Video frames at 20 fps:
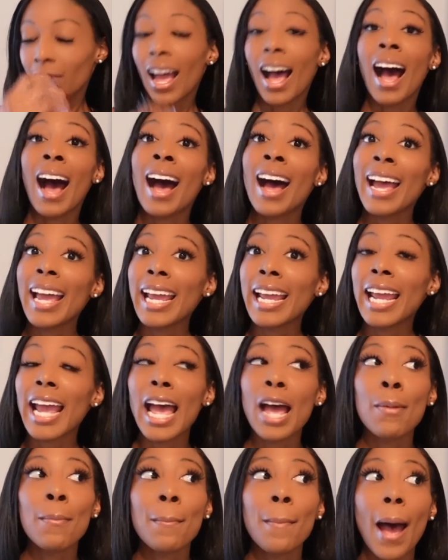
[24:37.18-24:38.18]
I
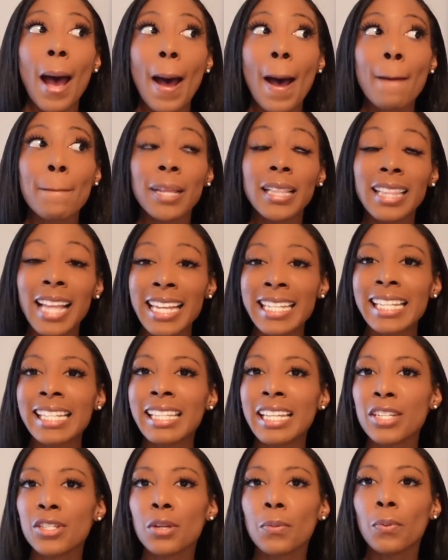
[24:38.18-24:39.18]
am
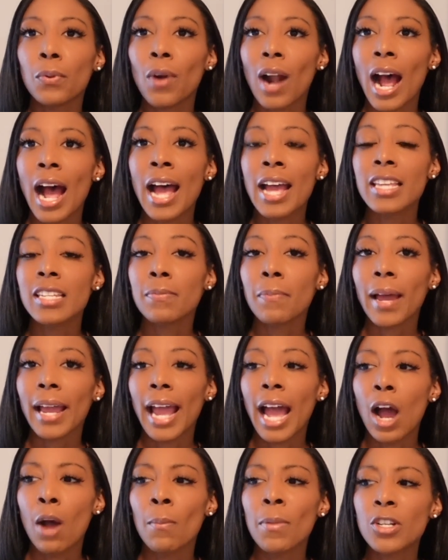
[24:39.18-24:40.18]
pleasantly surprised by
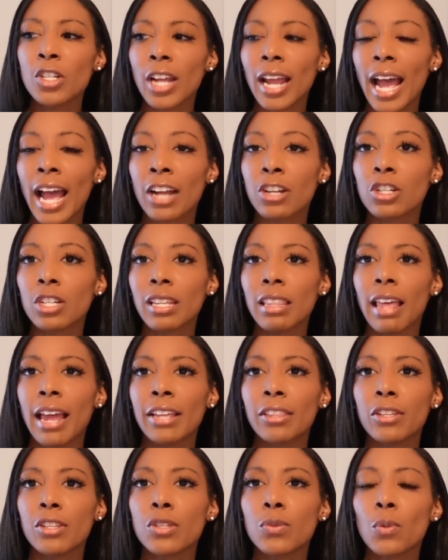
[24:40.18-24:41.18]
how much I actually
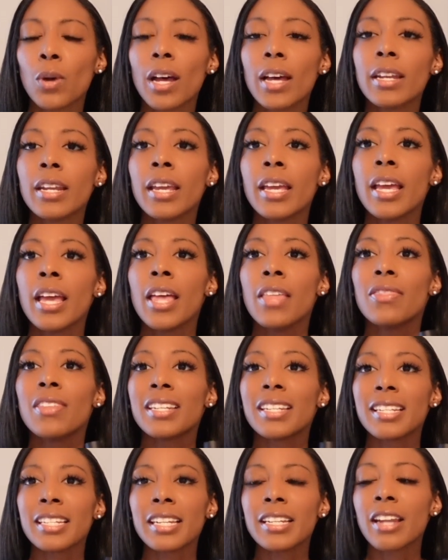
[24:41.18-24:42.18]
like this one.
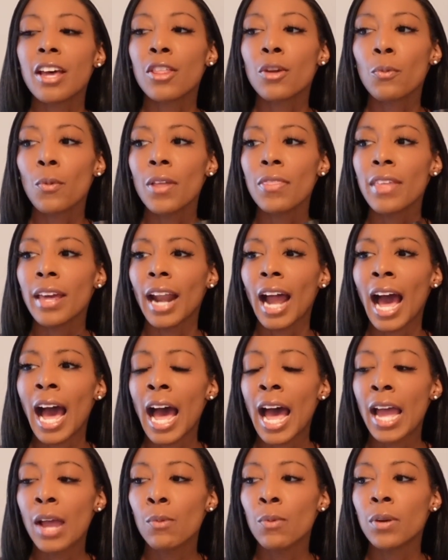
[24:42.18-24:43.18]
This is another one that
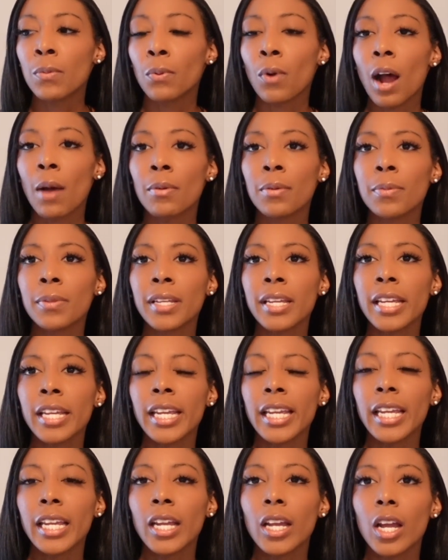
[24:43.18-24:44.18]
I would
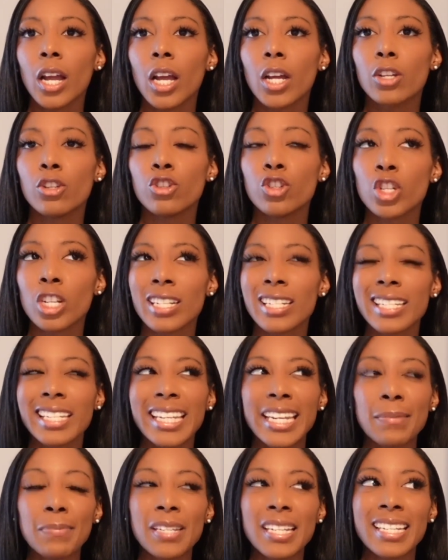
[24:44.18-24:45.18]
probably just
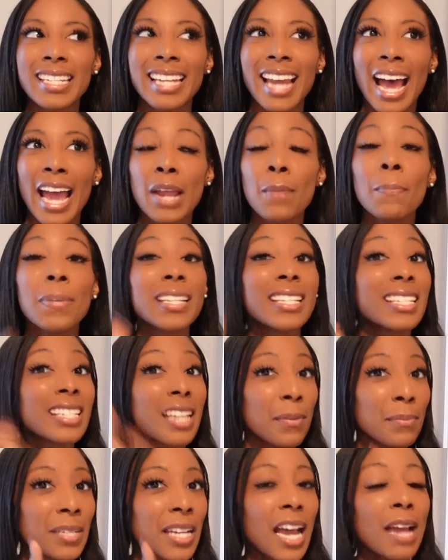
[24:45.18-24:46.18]
keep tonight, but
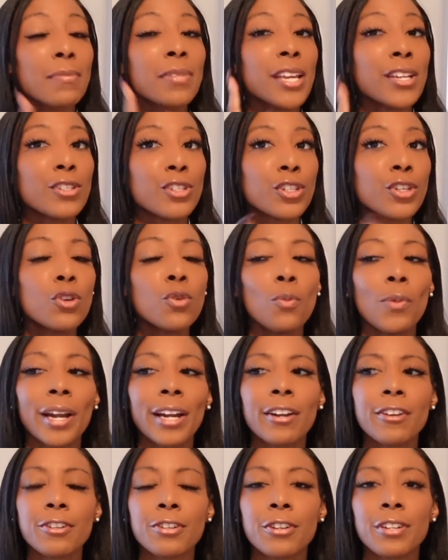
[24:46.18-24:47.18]
sometimes I do
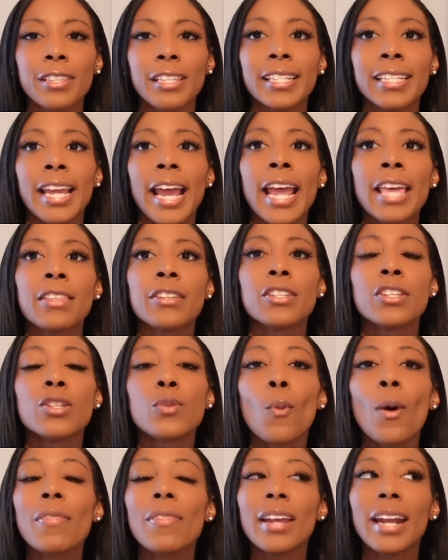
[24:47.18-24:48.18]
wear it during the day. This is
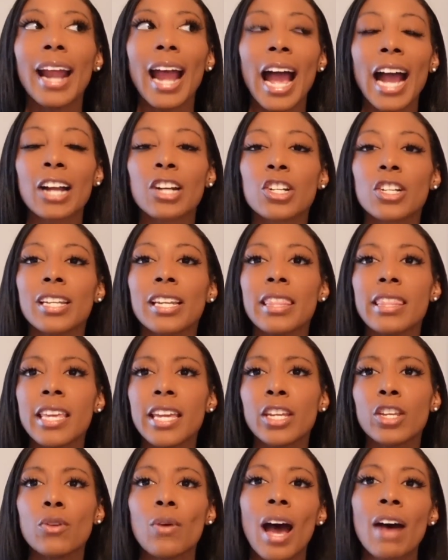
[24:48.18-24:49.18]
one that I actually
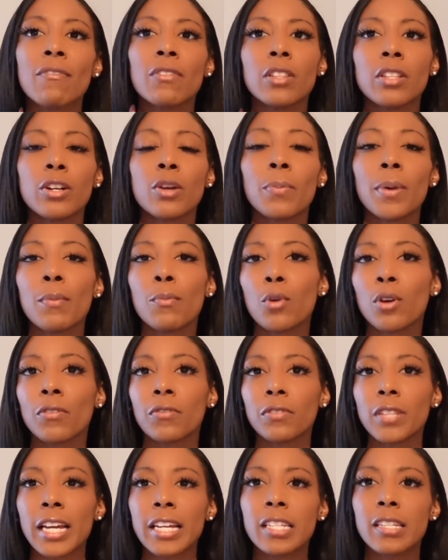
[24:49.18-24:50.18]
think you have a little bit more
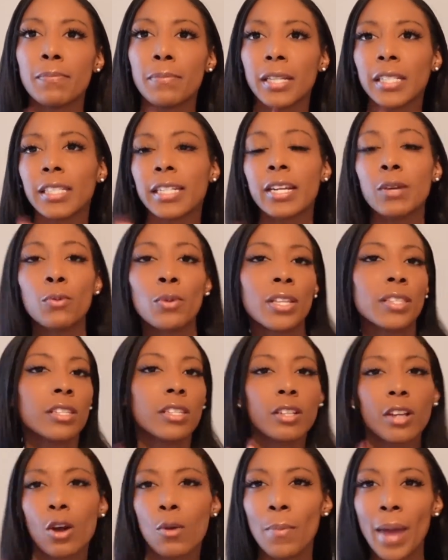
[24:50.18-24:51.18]
flexibility with
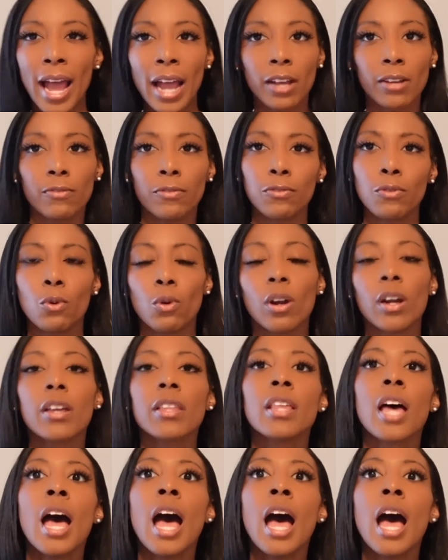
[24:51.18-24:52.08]
to go back and forth.